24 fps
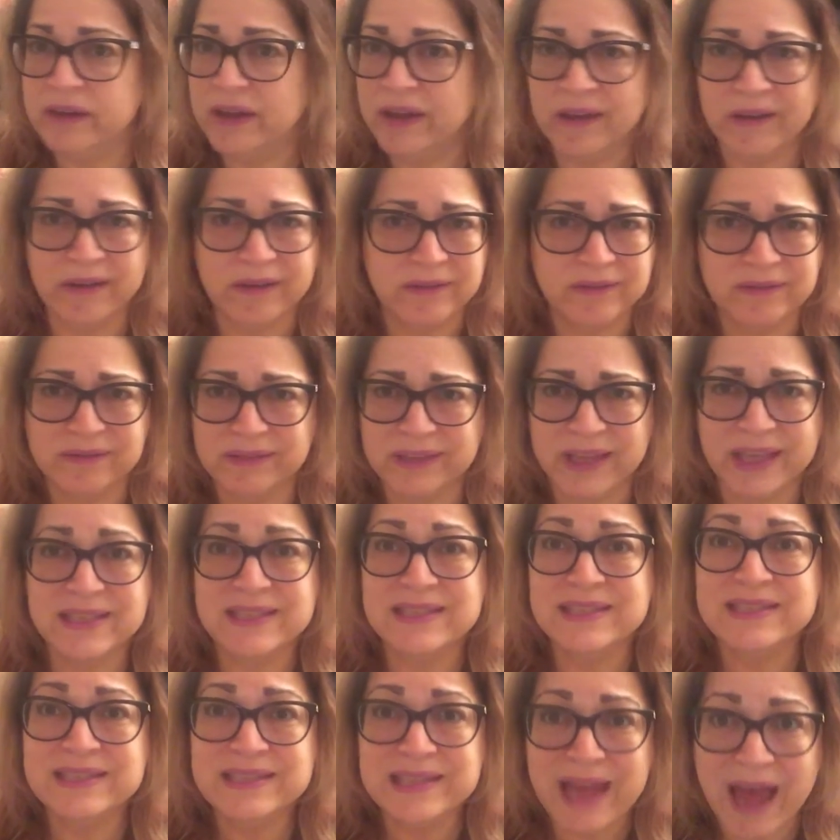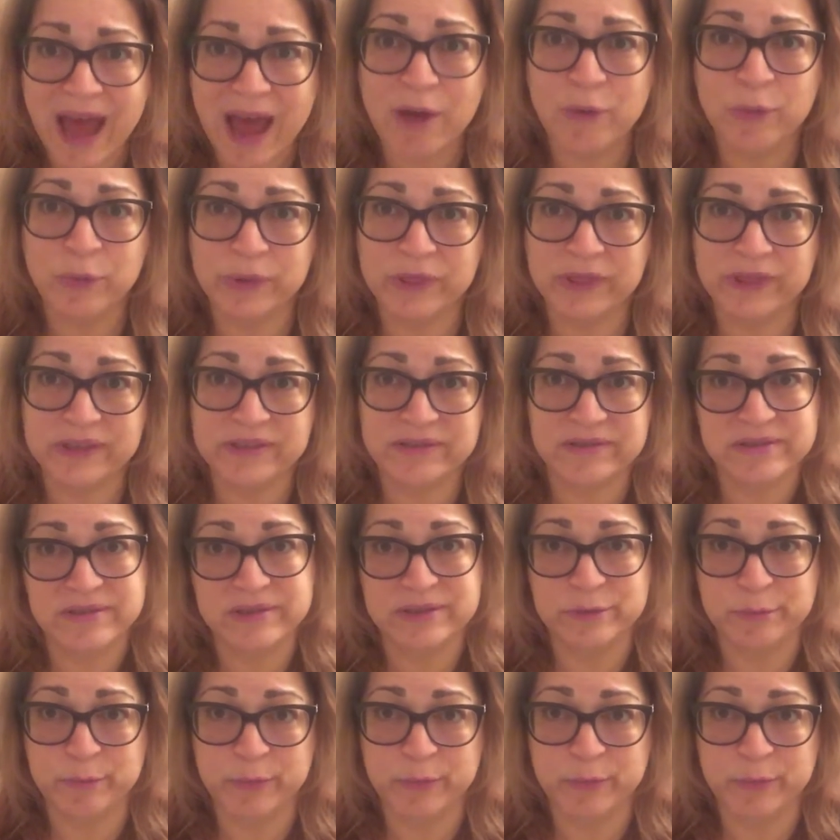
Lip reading: No, that's not what this is